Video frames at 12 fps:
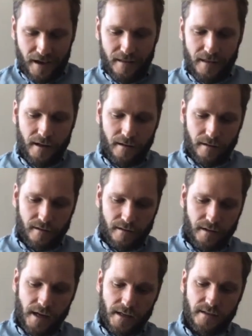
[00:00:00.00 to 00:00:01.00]
And then
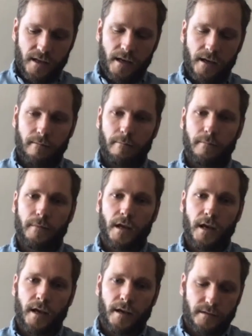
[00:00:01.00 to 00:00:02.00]
the next theme
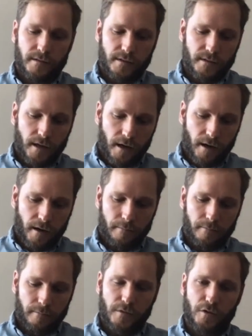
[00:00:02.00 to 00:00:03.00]
is
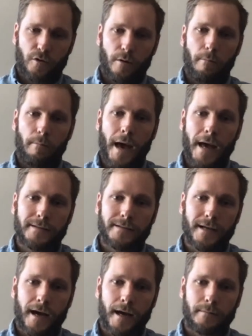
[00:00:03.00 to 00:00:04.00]
um, sort of bad
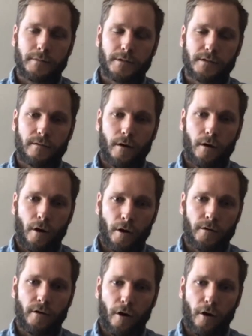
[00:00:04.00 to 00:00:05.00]
times
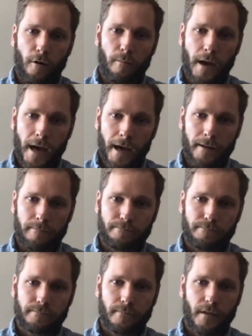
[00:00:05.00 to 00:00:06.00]
aren't all bad.
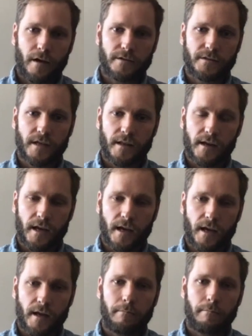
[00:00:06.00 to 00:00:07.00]
I'll say that
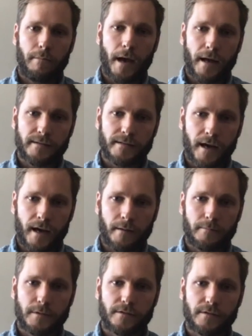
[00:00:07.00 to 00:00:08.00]
again. Bad
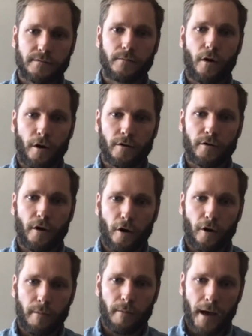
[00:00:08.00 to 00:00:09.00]
times aren't
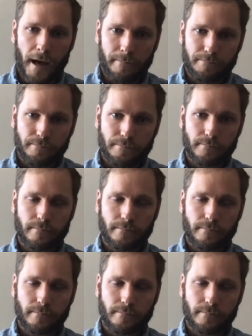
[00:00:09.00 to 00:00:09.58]
all bad.